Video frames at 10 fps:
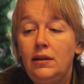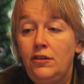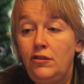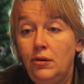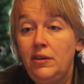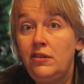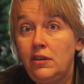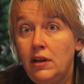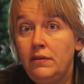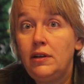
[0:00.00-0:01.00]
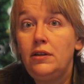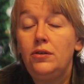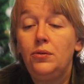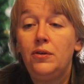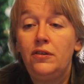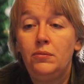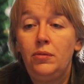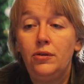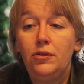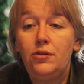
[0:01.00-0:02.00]
so a servant who was
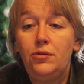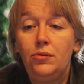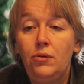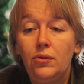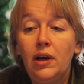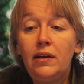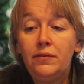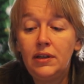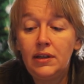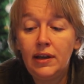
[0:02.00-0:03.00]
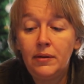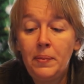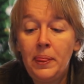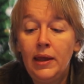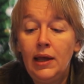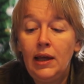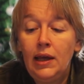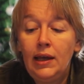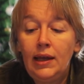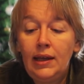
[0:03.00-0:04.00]
employed to look after them.
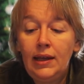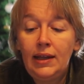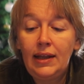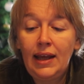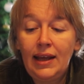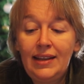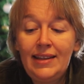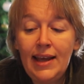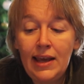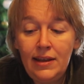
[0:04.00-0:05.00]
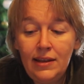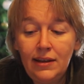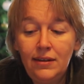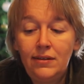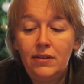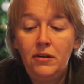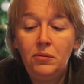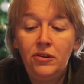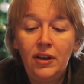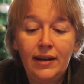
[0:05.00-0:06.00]
A day nursery
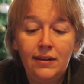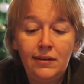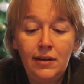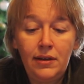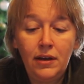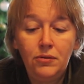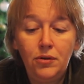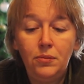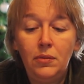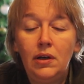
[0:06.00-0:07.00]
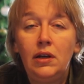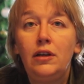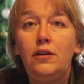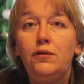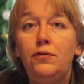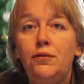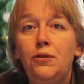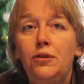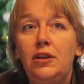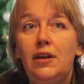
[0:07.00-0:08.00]
was like a sitting room
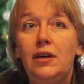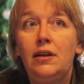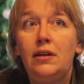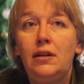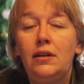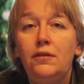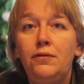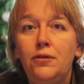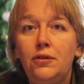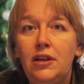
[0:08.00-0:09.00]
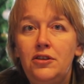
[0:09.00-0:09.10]
for the